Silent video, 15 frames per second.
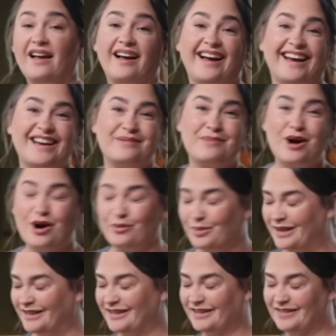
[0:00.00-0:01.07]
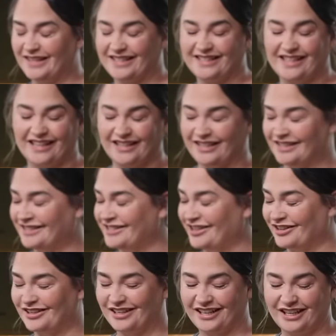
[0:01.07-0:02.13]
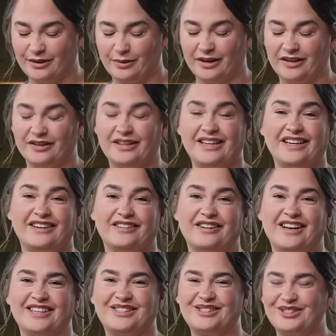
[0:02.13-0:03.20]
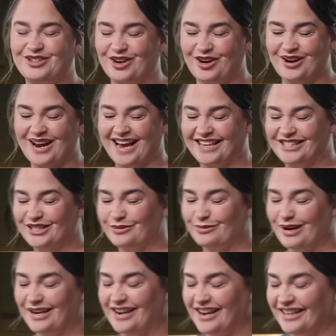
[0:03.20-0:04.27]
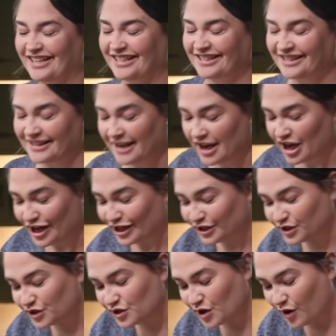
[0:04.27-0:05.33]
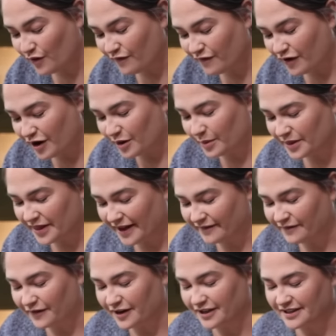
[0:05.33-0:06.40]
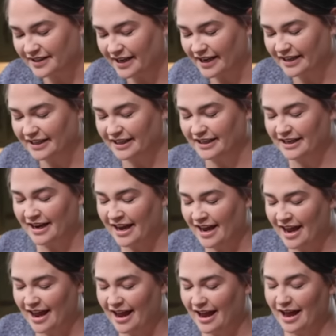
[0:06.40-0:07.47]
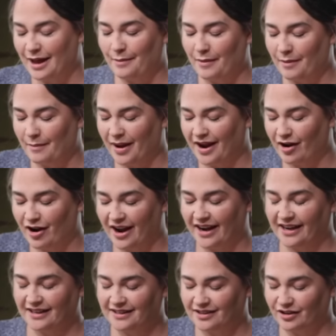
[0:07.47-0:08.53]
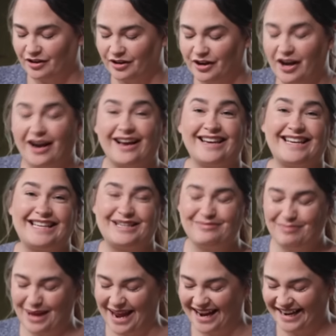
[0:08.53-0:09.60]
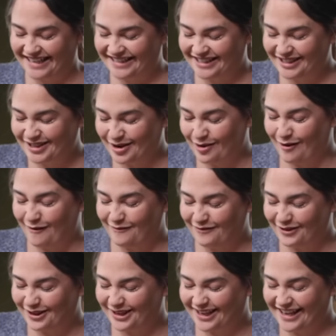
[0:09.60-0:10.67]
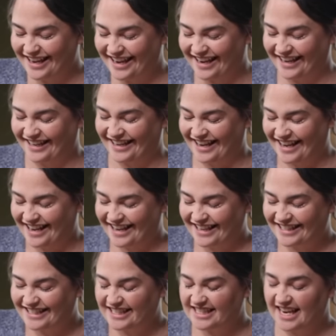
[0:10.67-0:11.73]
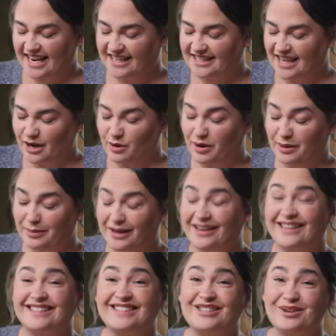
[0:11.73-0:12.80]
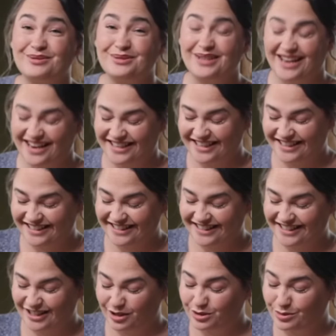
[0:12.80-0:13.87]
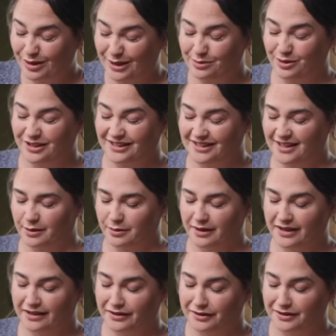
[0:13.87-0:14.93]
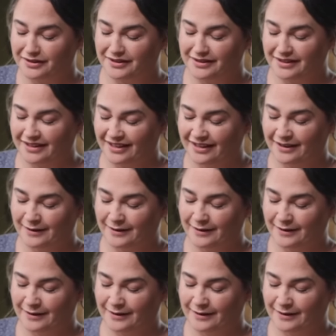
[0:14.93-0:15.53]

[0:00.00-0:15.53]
I am hoping that these onions aren't anywhere near as strong as the red onions. So far with that first onion, my eyes are not in pain. So hopefully it stays that way because those onions, those red ones, they were killers.